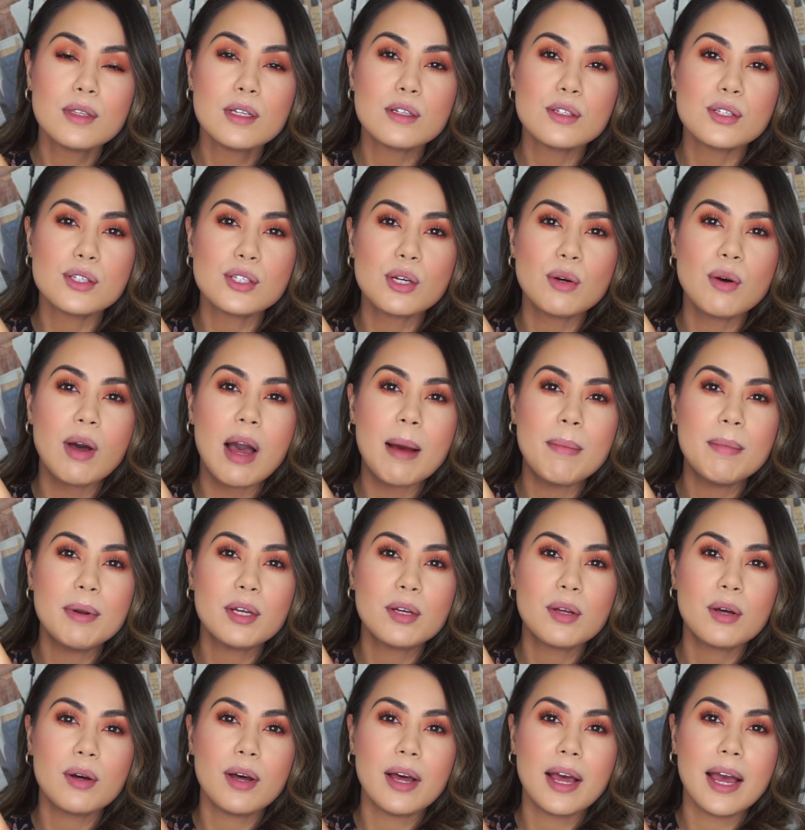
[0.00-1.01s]
So I'm
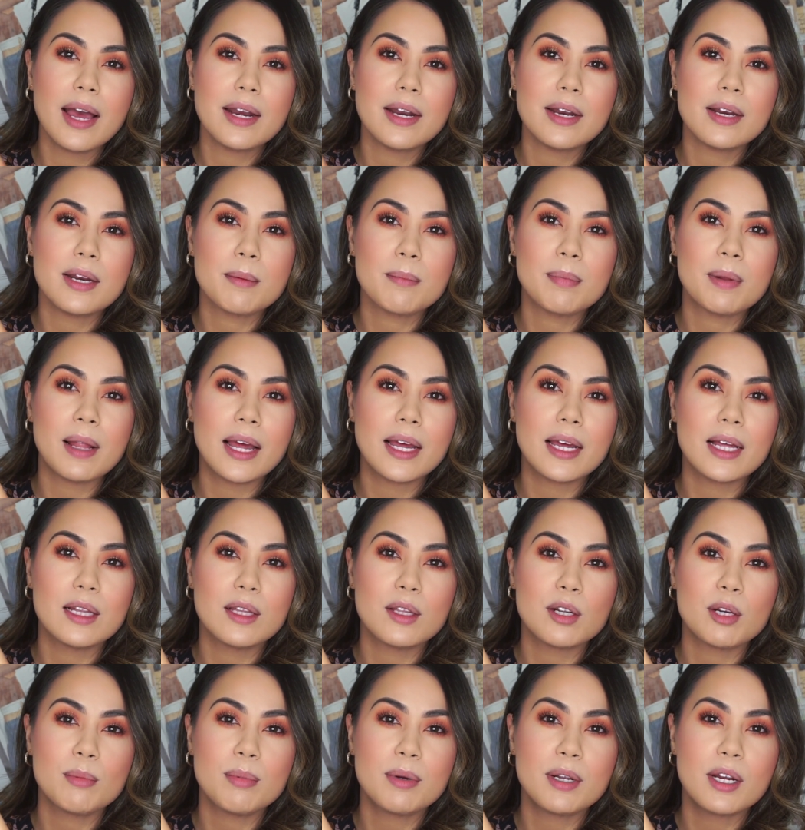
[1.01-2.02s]
going to go ahead and apply a
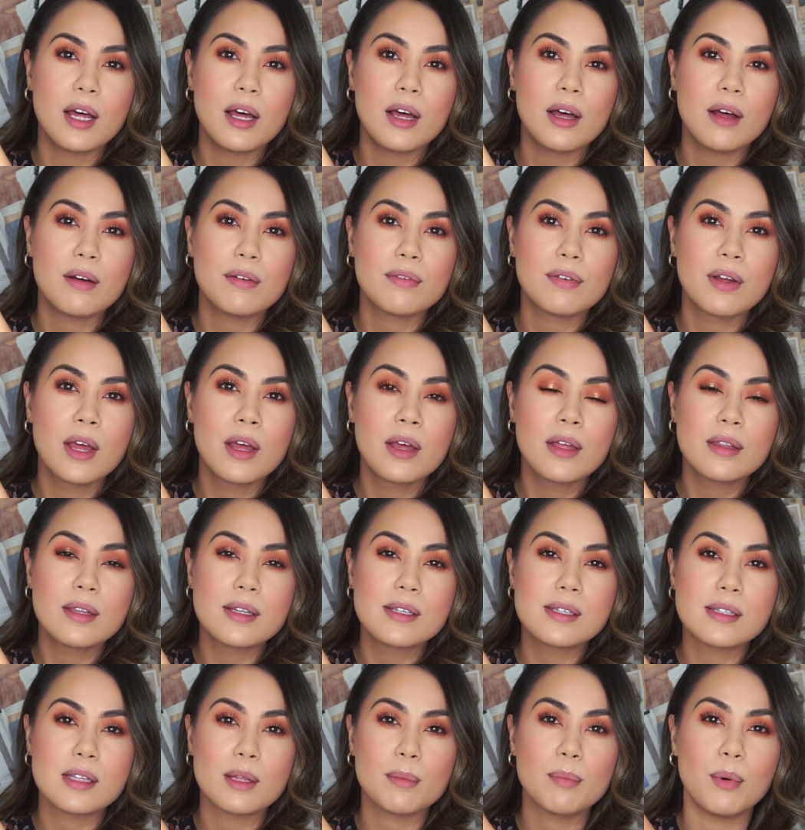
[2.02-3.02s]
little bit of
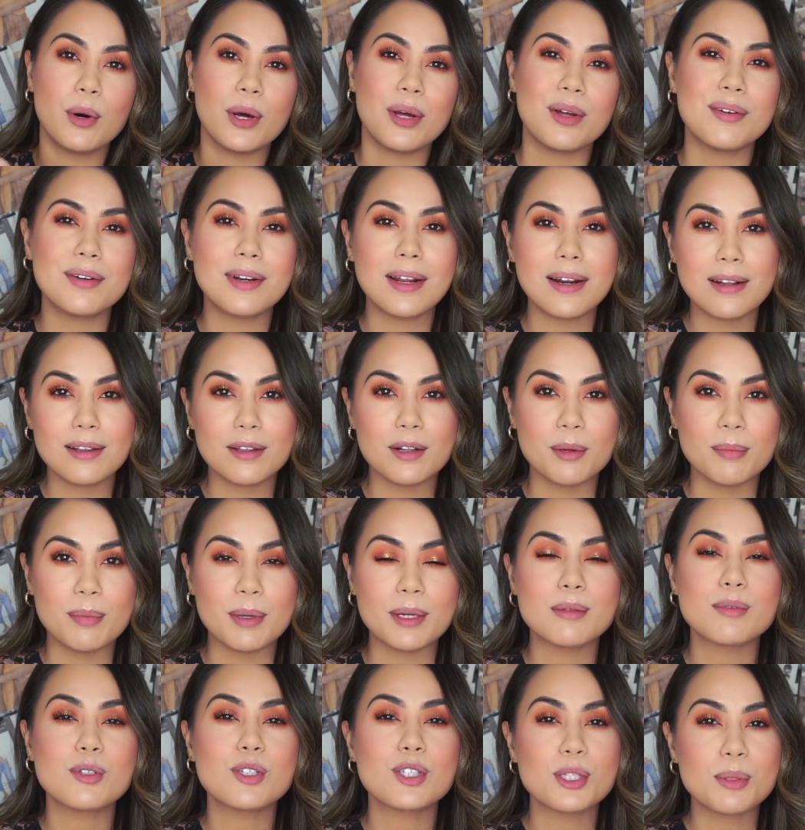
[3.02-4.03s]
this lip oil, not a little
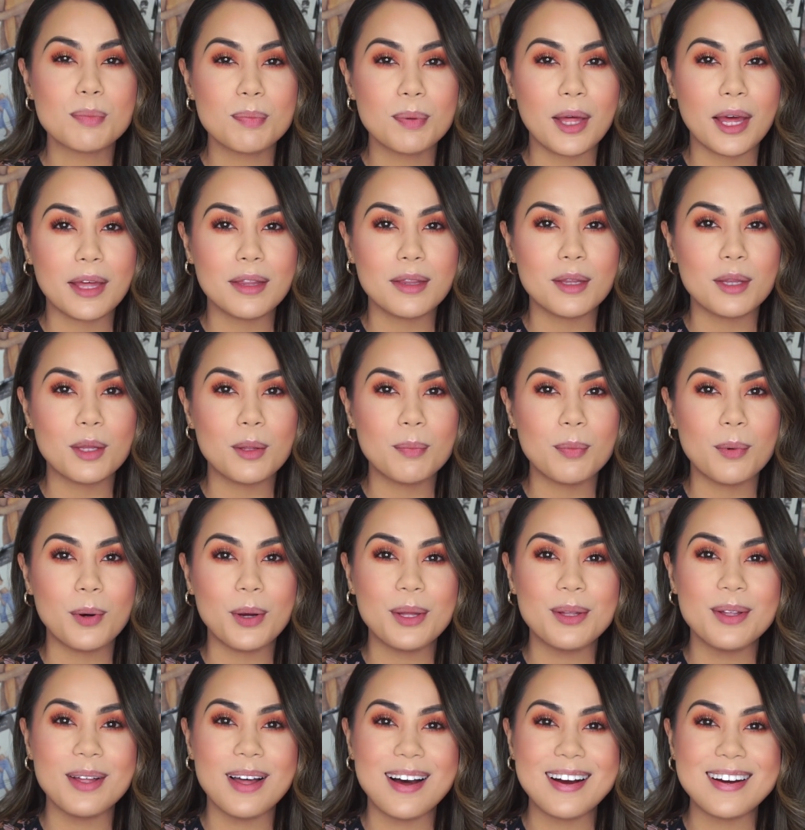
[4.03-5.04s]
bit, just apply the lip
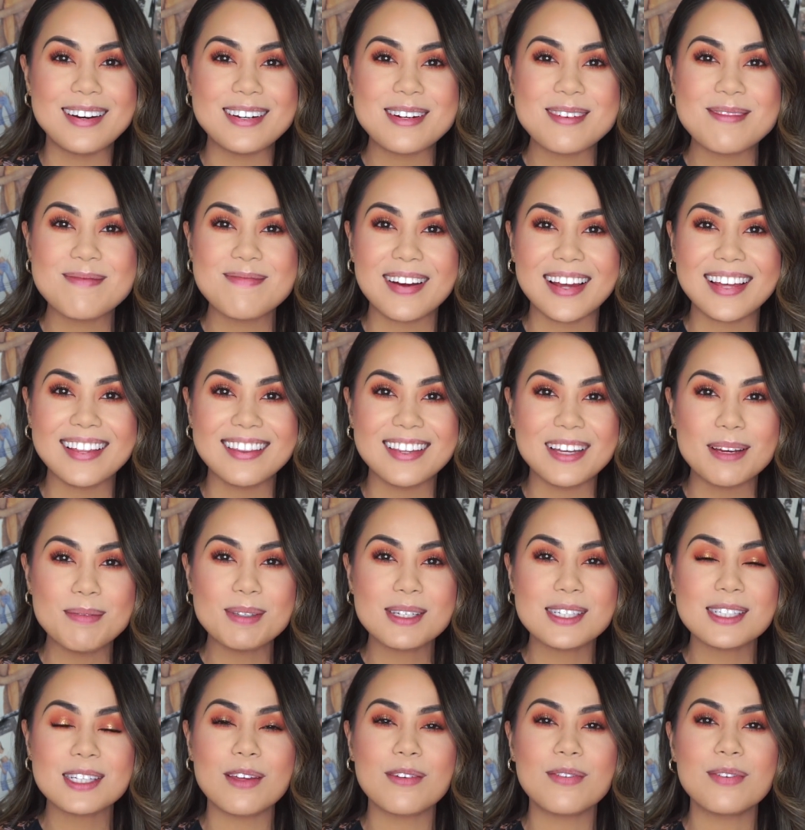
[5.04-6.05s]
oil on my lips
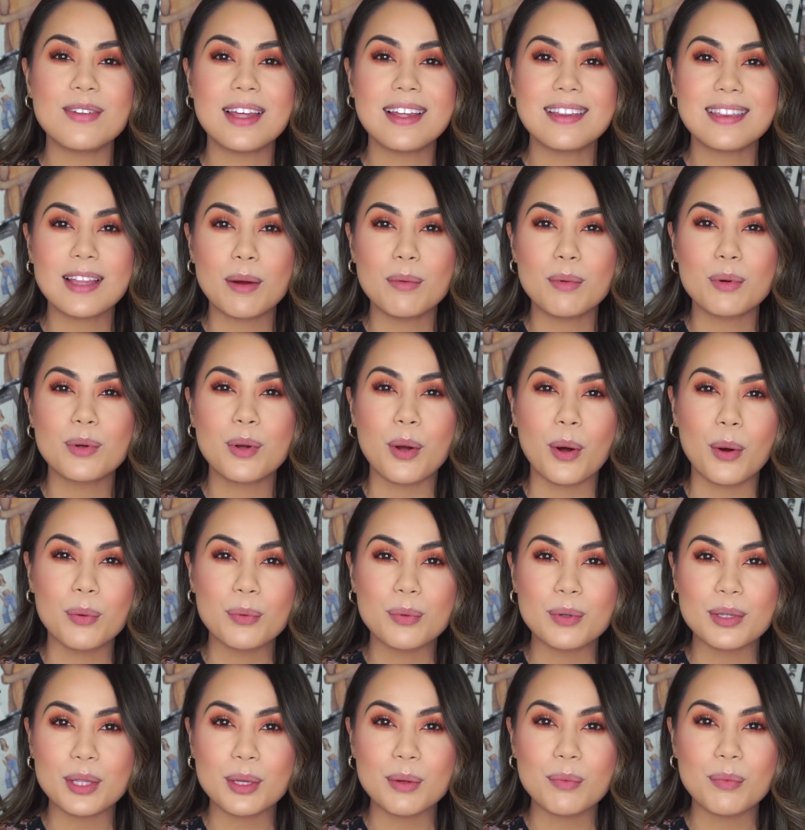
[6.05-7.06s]
because I feel like that will go
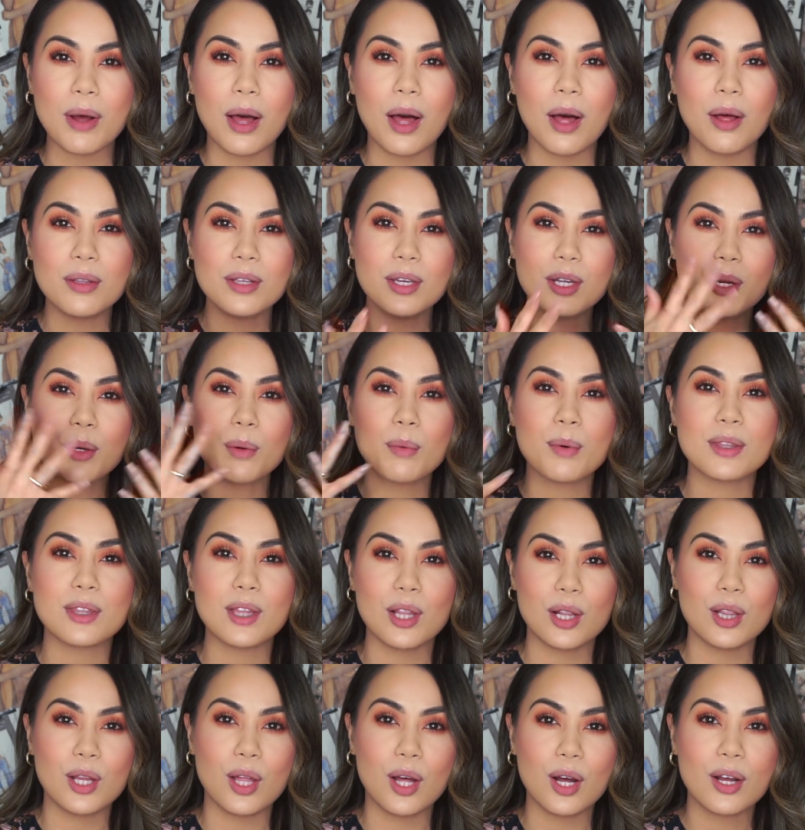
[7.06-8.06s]
really well, you know, with
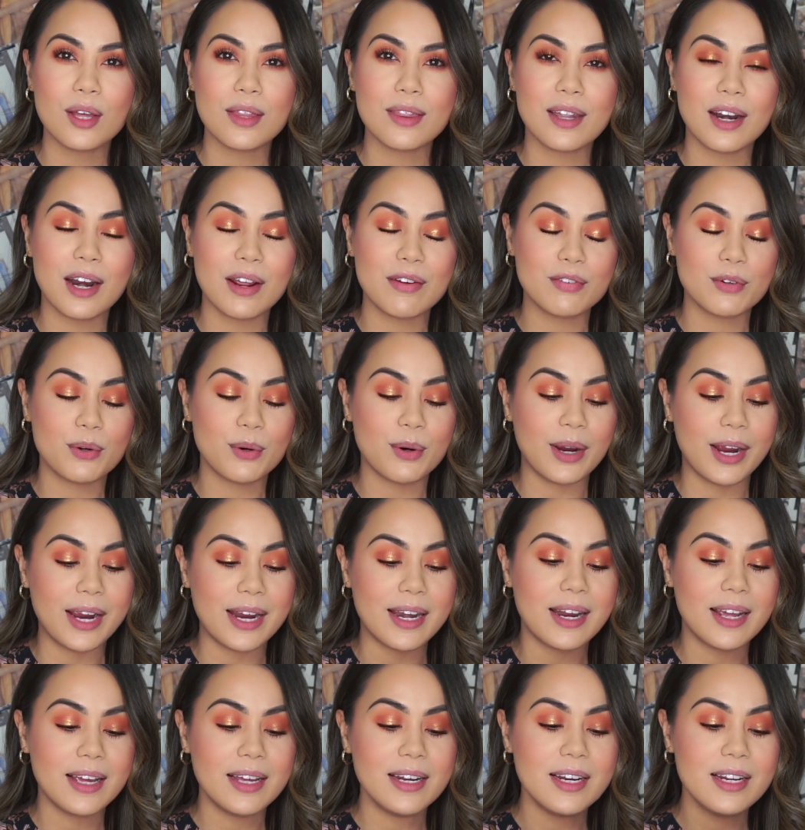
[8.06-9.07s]
the look that I've
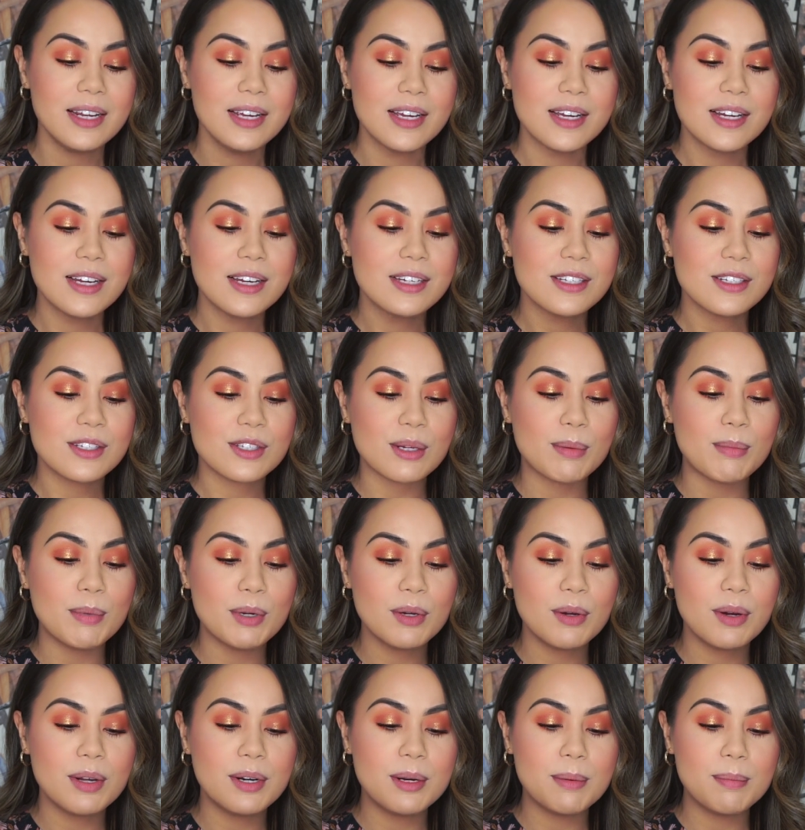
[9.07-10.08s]
created. So I'm going
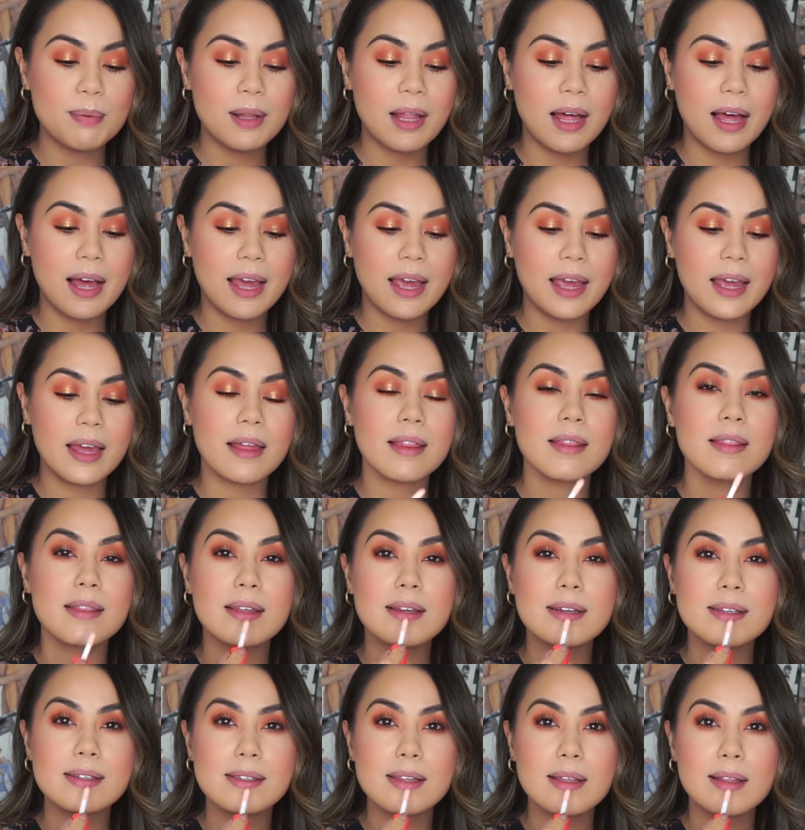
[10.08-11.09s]
to go ahead and apply
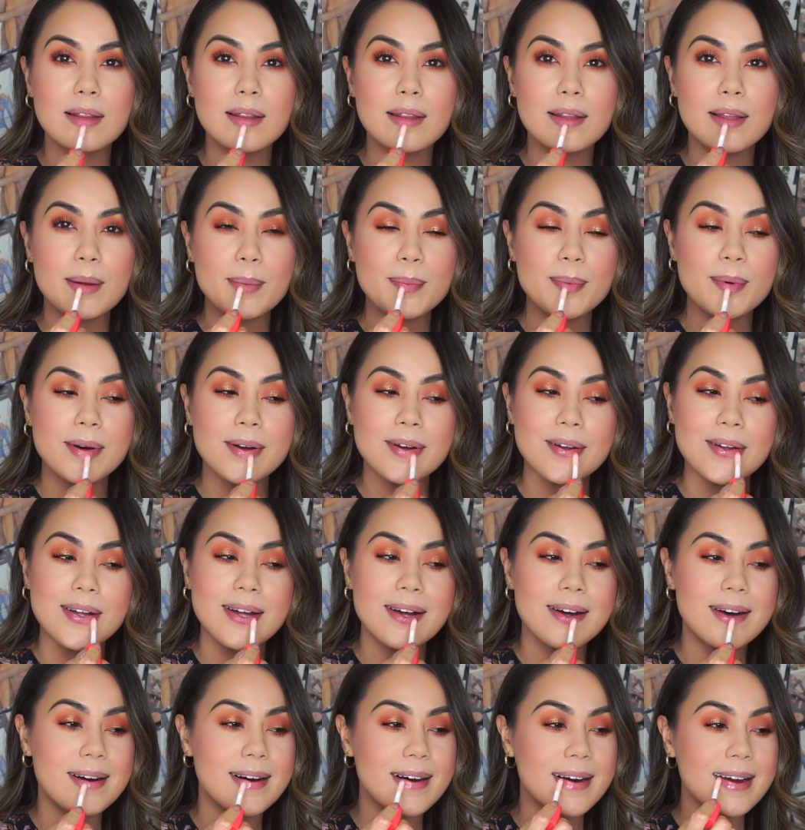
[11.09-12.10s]
this lip
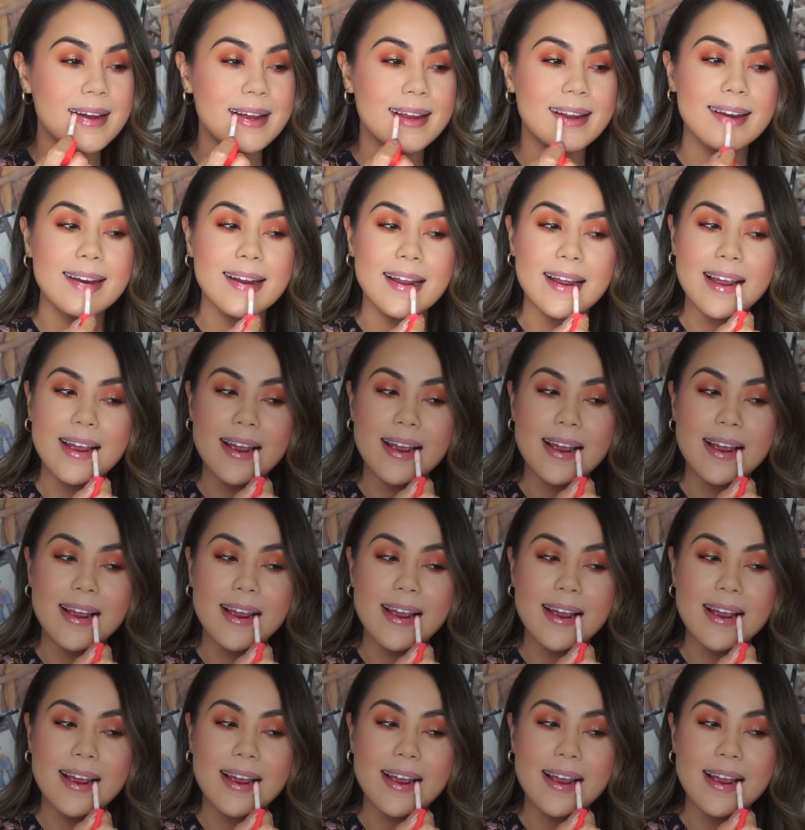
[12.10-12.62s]
oil on.